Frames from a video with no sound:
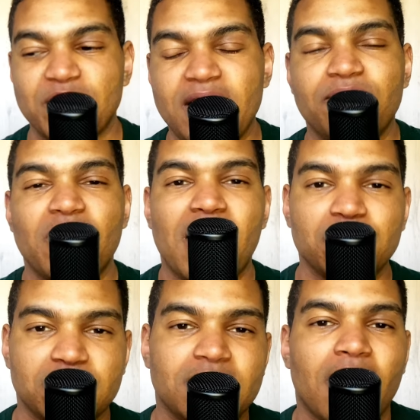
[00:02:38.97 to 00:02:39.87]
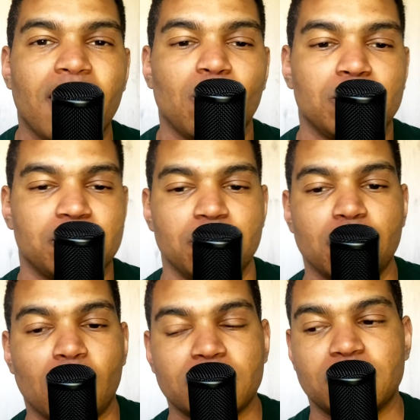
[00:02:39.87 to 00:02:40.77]
If our style was
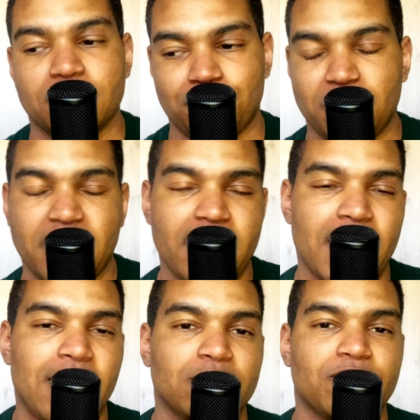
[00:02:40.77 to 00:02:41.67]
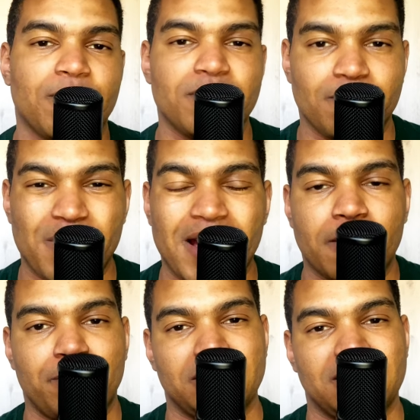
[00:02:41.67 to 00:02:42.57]
not to play out from the back,
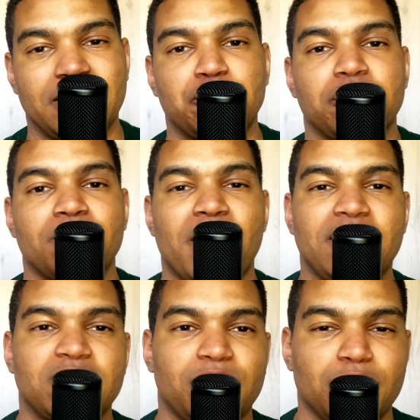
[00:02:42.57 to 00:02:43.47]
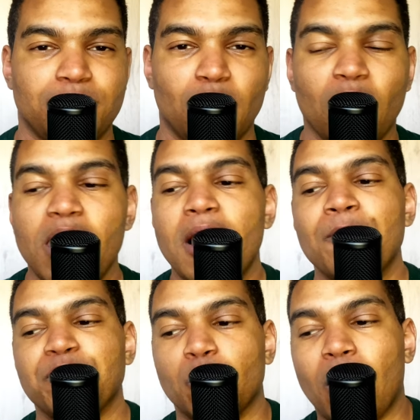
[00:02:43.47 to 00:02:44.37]
possession-based football,
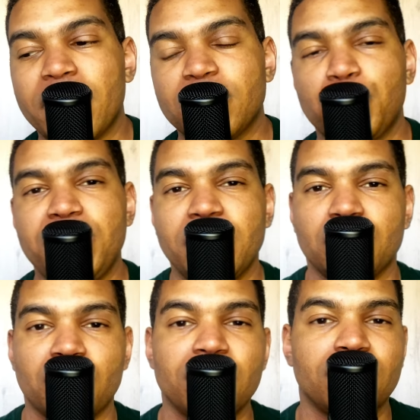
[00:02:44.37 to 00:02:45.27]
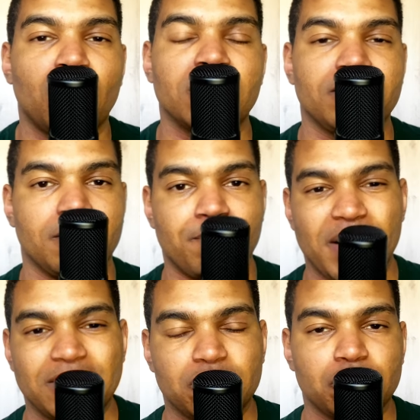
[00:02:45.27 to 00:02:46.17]
why did we get rid of one of the
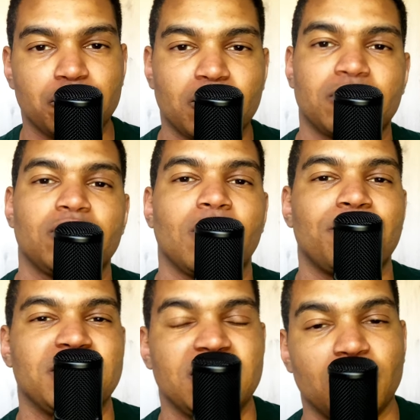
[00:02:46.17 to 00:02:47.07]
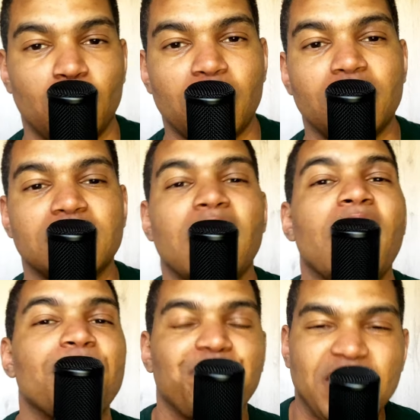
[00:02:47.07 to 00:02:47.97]
best shot stoppers in the world
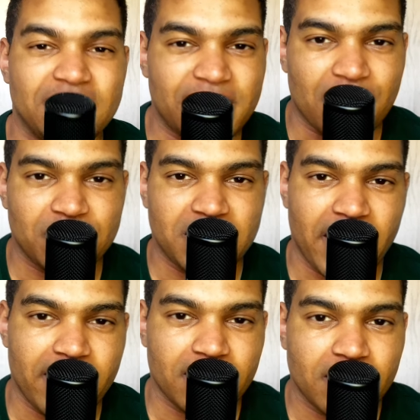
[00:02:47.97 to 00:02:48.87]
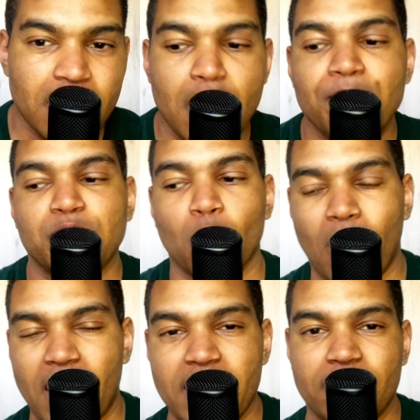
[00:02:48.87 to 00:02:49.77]
in David De Gea?
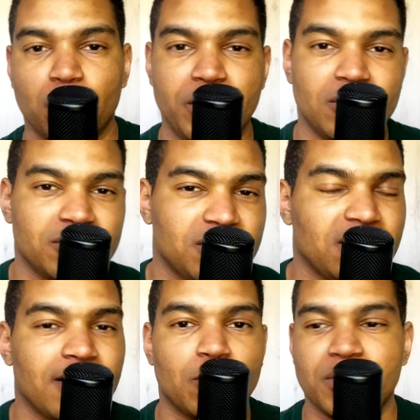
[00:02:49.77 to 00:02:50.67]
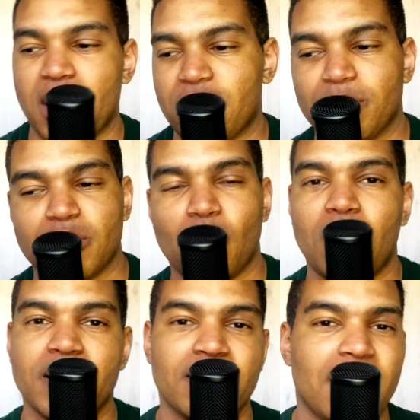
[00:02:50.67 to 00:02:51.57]
Why have we not stuck with Harry
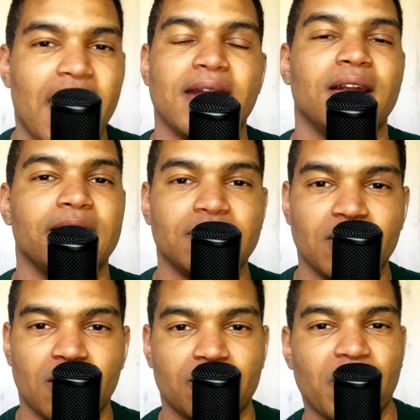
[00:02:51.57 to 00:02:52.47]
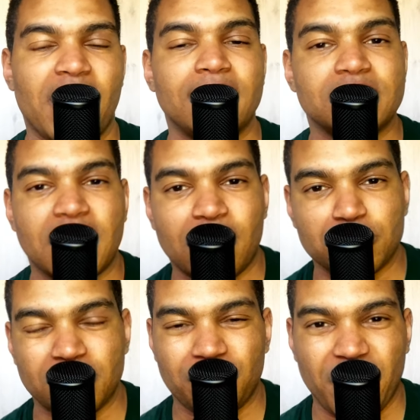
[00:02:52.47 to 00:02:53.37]
Maguire and Lindelof as
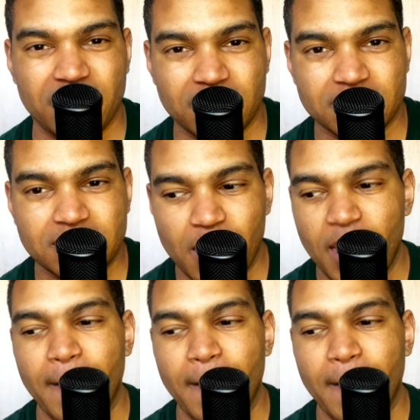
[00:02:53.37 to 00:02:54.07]
our defenders?